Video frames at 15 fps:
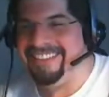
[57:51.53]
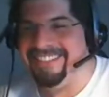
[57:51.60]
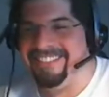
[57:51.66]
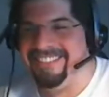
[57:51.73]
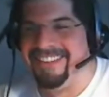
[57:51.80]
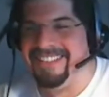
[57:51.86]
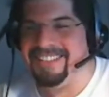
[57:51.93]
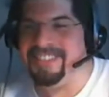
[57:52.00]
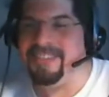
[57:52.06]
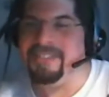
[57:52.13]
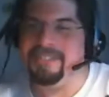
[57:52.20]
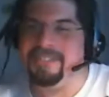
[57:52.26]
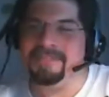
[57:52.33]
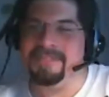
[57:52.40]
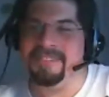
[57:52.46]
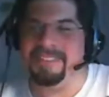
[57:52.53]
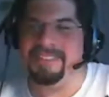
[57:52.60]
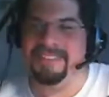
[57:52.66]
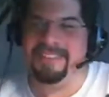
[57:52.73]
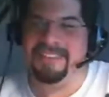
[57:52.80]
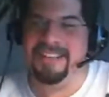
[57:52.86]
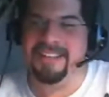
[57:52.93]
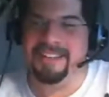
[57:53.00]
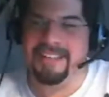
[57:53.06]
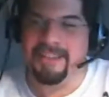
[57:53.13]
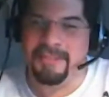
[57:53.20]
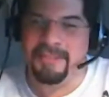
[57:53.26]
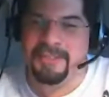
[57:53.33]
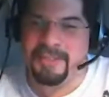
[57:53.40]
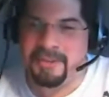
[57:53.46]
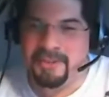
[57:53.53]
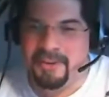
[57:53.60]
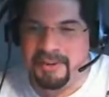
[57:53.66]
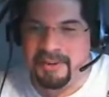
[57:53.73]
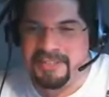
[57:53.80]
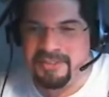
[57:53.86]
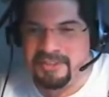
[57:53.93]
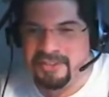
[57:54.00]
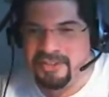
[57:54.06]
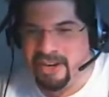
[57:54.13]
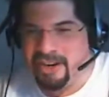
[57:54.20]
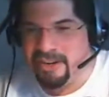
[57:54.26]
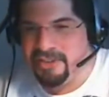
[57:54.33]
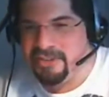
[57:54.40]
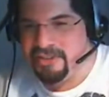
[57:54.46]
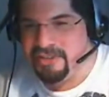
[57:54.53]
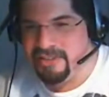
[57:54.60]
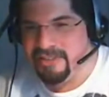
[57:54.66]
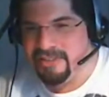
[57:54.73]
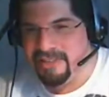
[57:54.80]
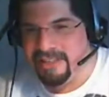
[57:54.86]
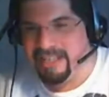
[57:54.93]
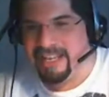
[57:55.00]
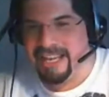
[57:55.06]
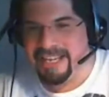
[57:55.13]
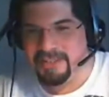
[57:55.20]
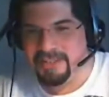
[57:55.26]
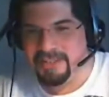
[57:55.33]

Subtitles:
all right. So he'll give it to you, no extra charge. He likes you